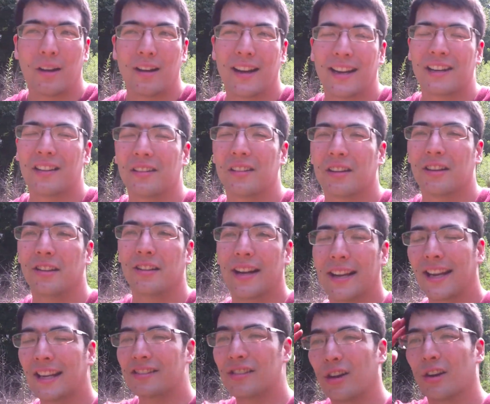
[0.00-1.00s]
I don't know, I
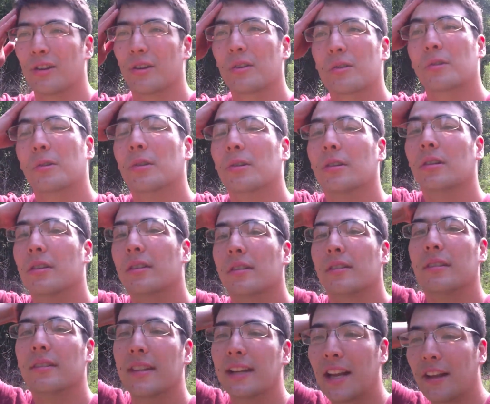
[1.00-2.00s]
guess article
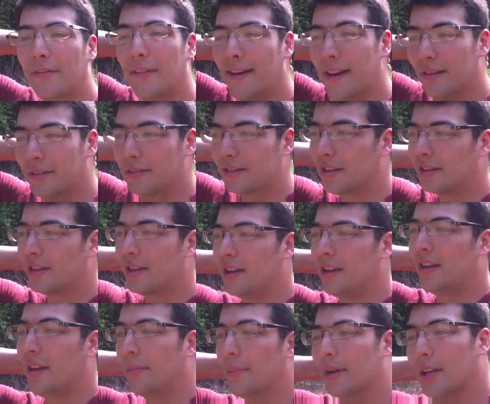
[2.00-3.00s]
that I found.
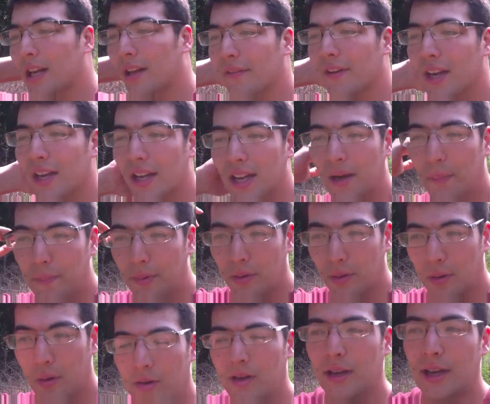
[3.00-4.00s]
But I've got a
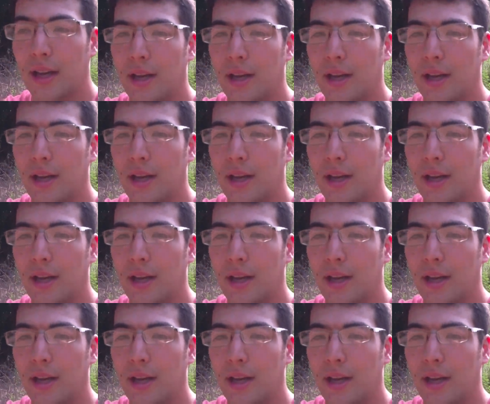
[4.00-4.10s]
couple